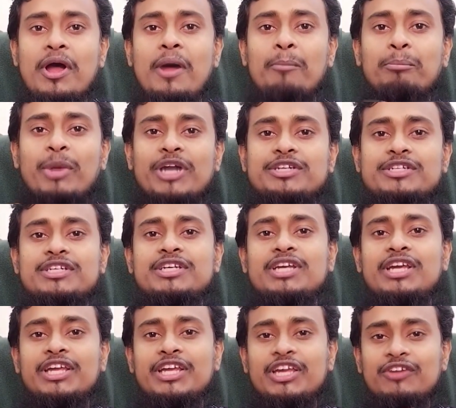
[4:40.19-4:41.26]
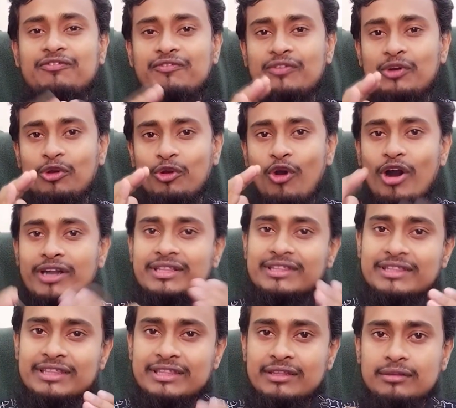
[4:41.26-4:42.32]
But if not,
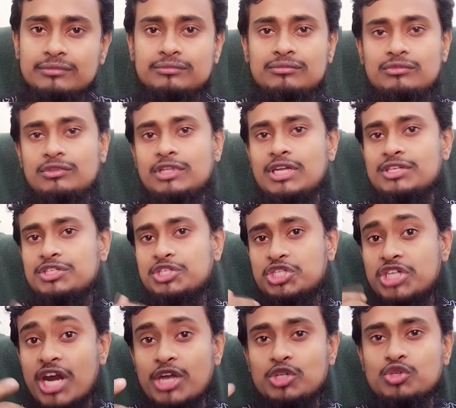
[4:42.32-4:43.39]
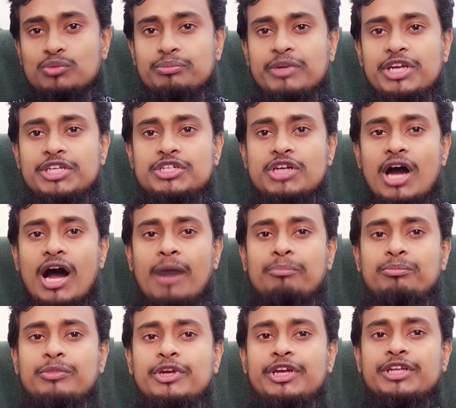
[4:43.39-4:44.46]
then try to meet
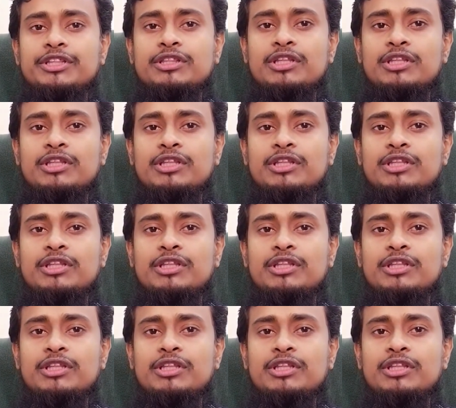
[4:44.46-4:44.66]
up with